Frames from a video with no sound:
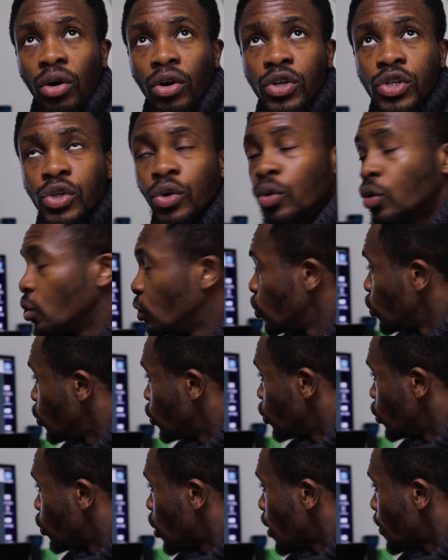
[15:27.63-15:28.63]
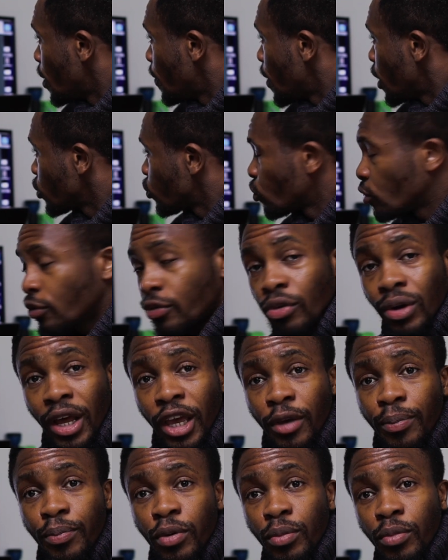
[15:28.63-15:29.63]
So I'm about to review
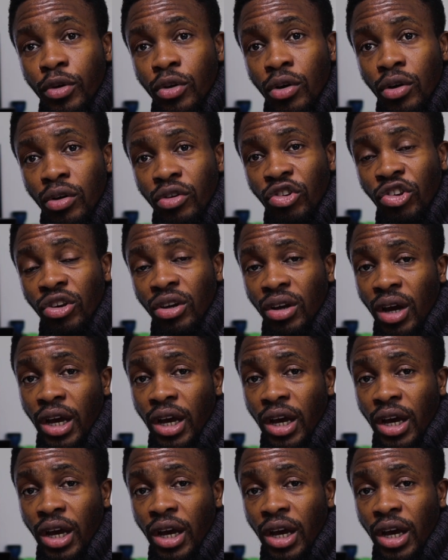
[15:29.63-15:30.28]
like pulmonology.